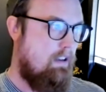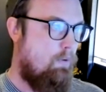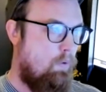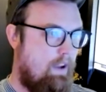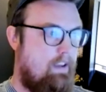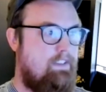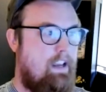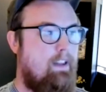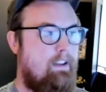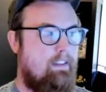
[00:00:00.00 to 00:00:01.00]
a way of
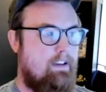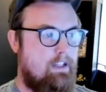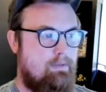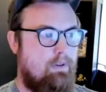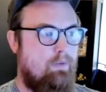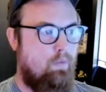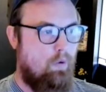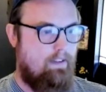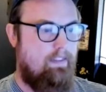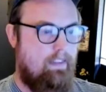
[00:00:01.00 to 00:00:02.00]
telling the customer
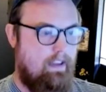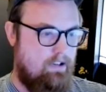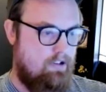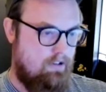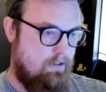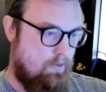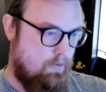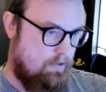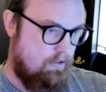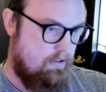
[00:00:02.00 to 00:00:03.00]
what they should
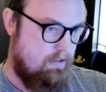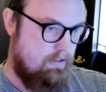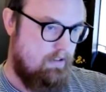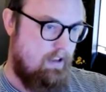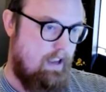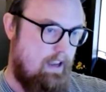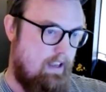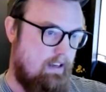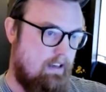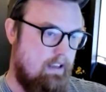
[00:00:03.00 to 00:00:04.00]
order,
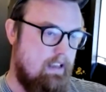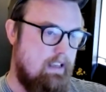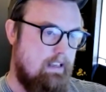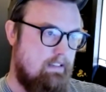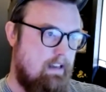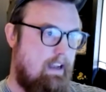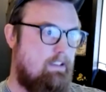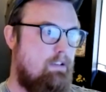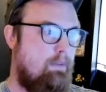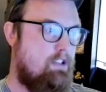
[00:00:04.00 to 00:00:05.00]
and not
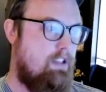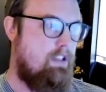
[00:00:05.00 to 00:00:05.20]
so much